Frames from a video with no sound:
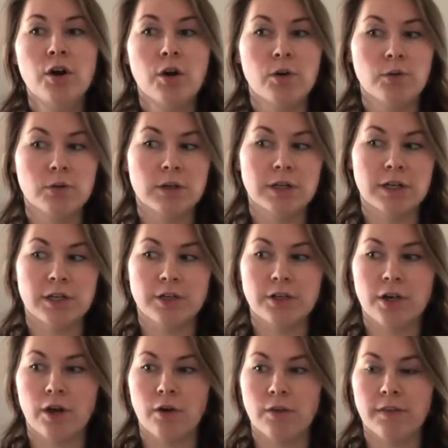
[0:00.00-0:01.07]
or
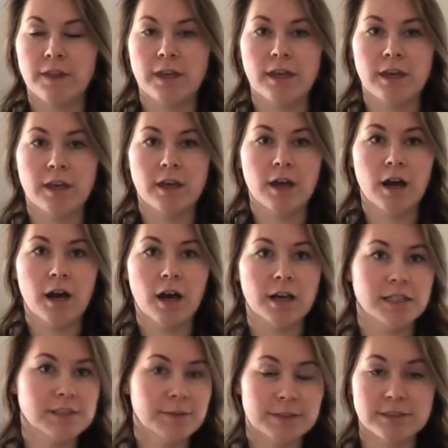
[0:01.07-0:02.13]
the
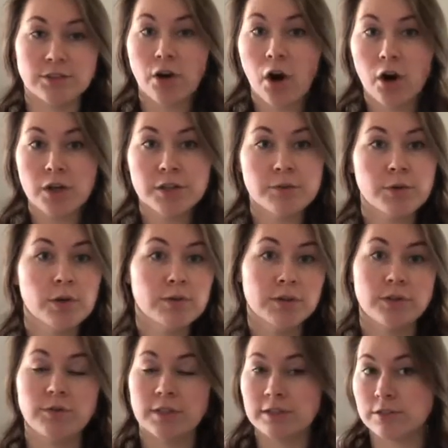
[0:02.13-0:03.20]
unexpected car on the road that
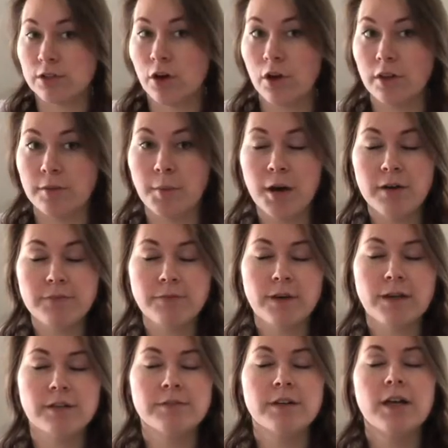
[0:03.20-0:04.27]
you need to call them off
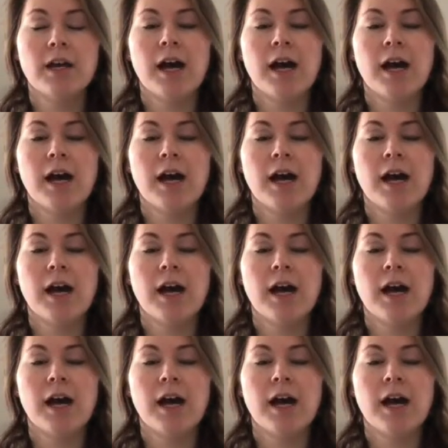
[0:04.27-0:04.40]
of.